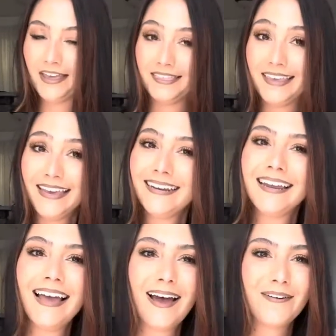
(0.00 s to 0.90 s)
and then
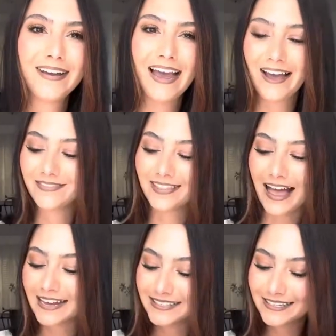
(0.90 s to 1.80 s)
we have,
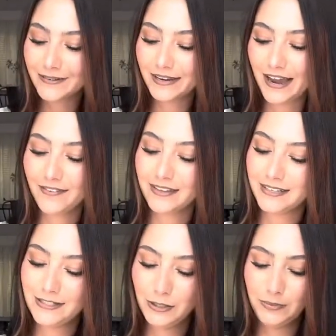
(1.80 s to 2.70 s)
lastly, we have
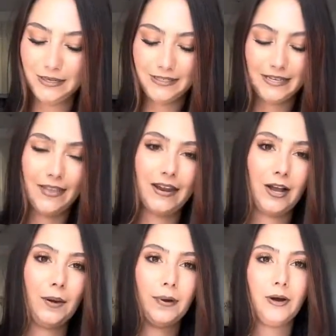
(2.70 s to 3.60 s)
this two-piece set that I
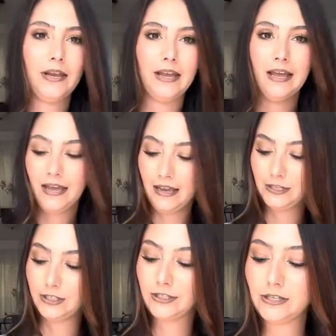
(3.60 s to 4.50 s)
got Bodhi.
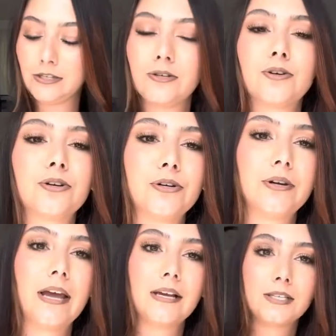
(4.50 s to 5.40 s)
It's just this little crew
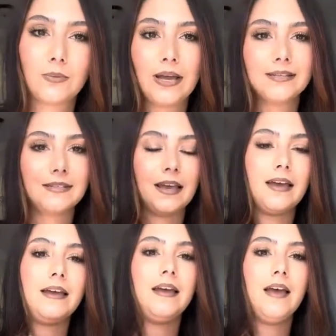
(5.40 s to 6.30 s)
neck sweat
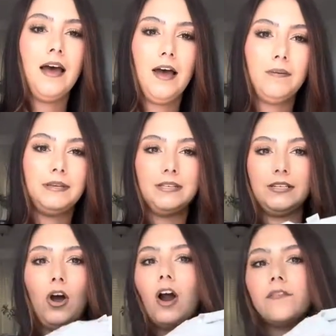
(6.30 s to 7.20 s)
set. Um, it
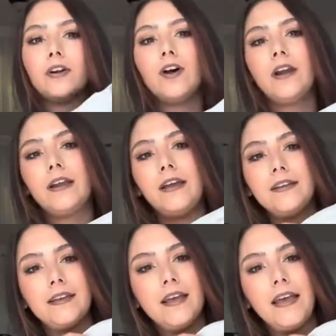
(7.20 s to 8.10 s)
says Harvard on
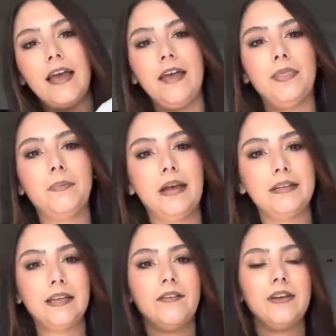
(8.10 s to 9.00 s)
it and the
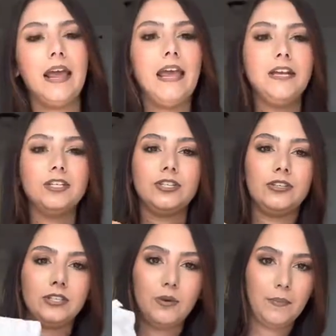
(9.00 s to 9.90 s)
pants have an H and
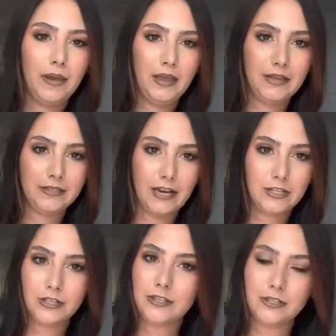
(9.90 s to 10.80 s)
the sweatpants. I
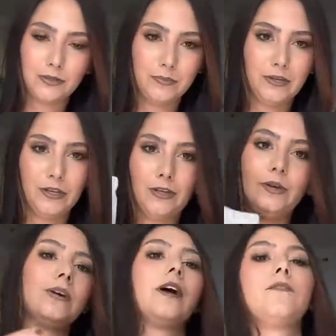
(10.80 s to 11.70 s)
just thought this would be
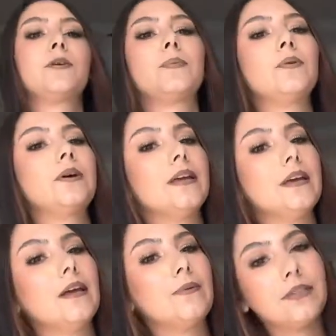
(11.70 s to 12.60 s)
cute and comfortable
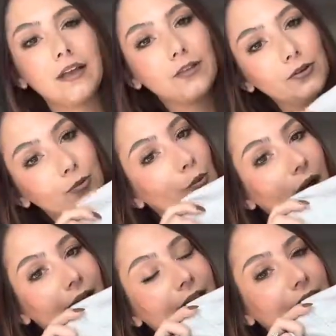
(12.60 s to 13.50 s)
again with like little
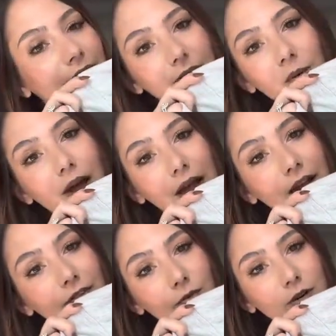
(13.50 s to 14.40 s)
white, the white
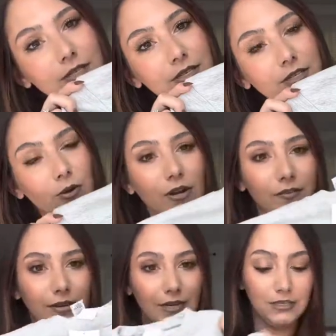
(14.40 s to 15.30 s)
Air Forces or
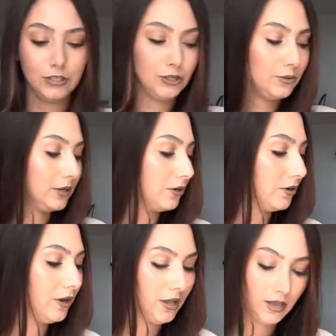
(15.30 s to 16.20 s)
even his new
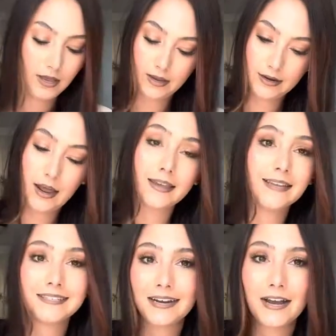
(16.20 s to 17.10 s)
little
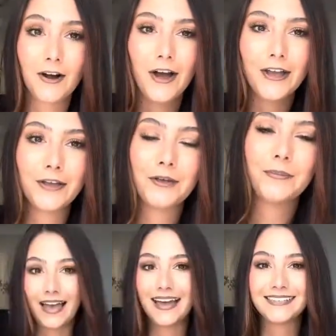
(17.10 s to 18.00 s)
Nikes that I got him.
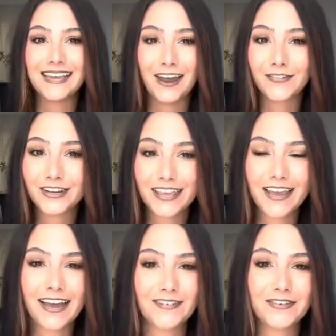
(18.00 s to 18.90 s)
That is
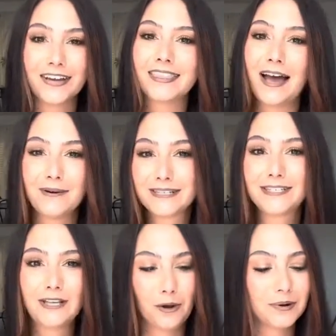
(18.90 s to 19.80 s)
everything. I feel like that was
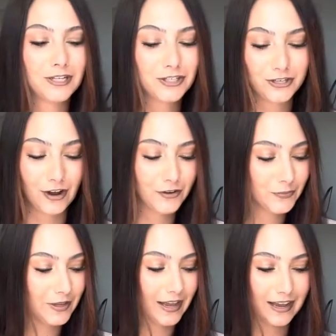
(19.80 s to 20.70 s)
so much stuff,
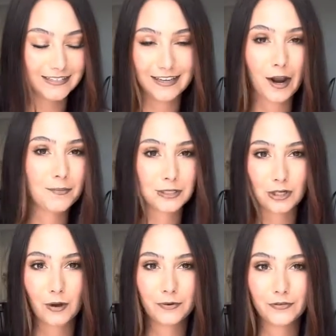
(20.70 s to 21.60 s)
but like I said, I've been
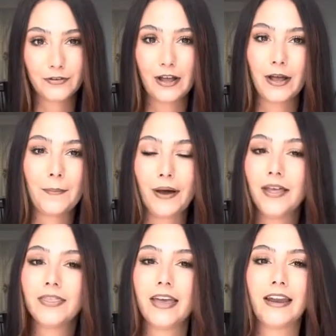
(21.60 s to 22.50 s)
shopping for like a
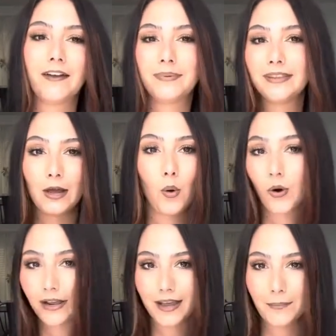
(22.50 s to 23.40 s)
month and I've been like
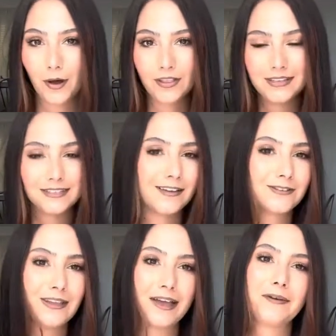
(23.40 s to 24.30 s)
hoarding up all this stuff
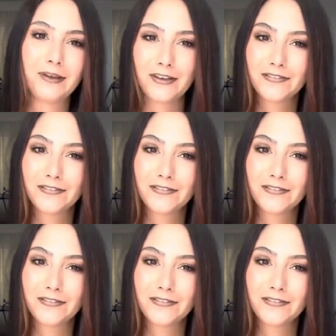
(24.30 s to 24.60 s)
so that I can make a